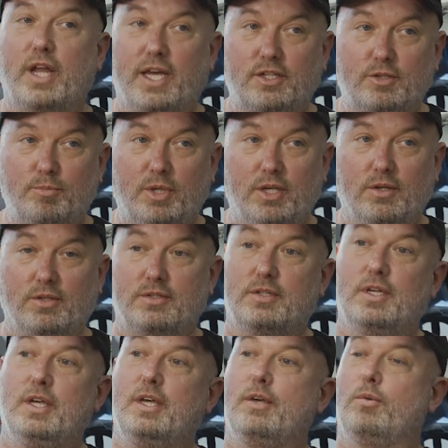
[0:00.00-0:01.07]
nice meals.
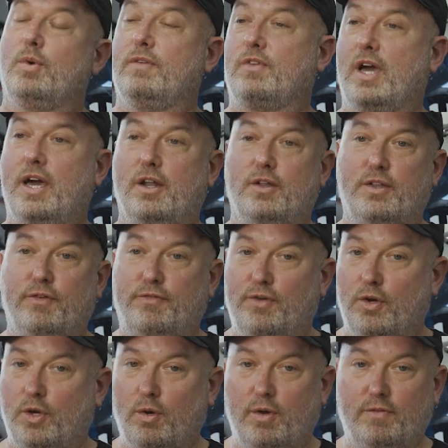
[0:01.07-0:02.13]
Mm-hmm. We've got all the
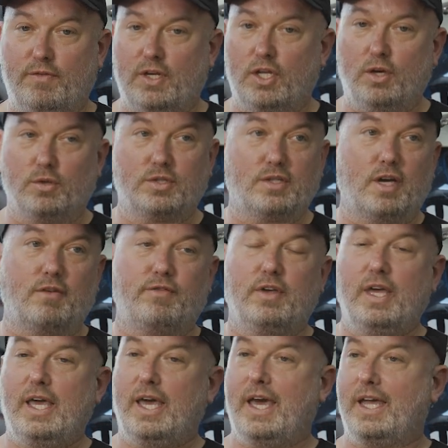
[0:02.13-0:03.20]
photo and video stuff.
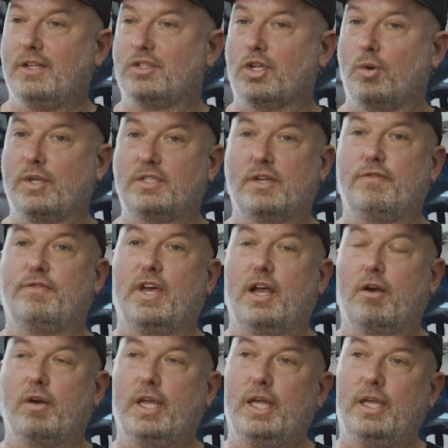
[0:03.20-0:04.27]
And so it's a
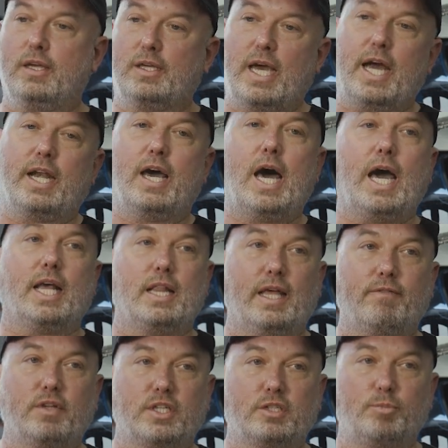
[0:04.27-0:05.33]
very kind of high
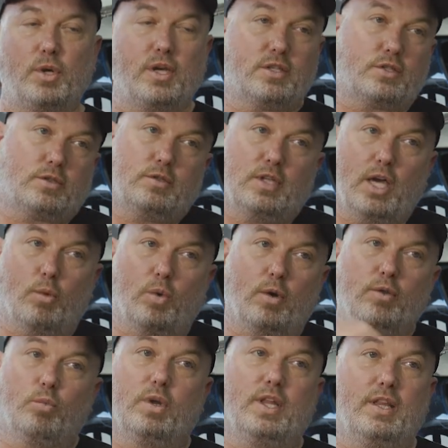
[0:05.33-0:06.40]
level experience. Now,
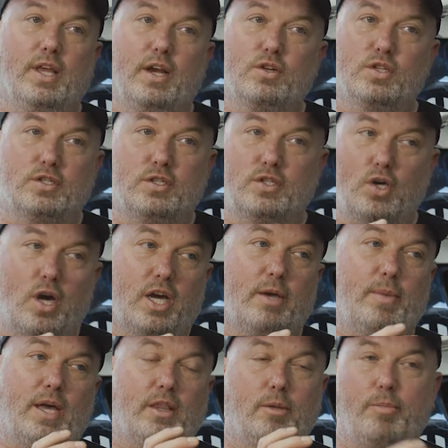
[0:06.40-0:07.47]
we're really there just to talk
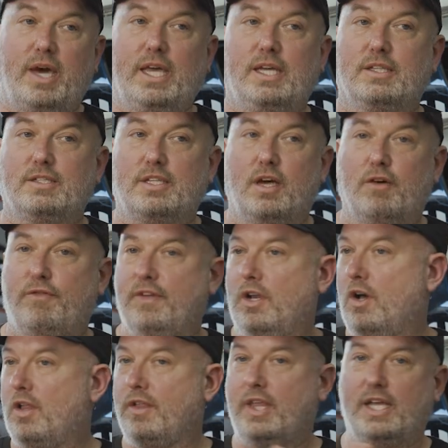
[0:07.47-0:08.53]
about the bike itself, and
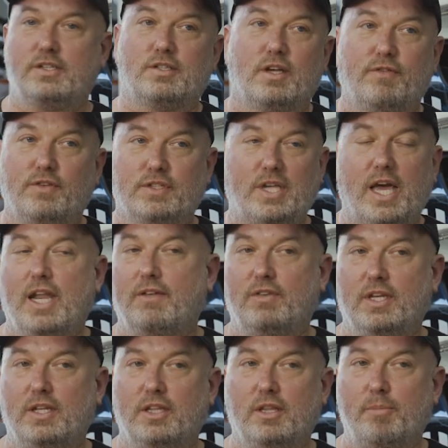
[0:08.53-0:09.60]
all of that stuff is kind of
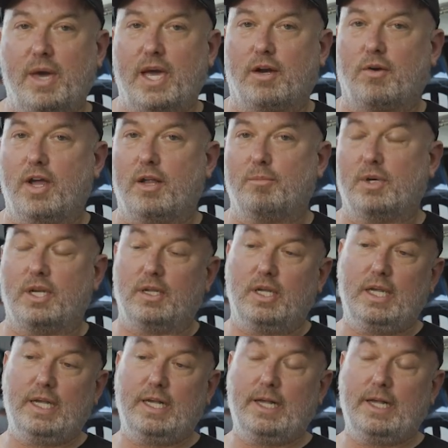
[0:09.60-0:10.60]
hidden in the background. But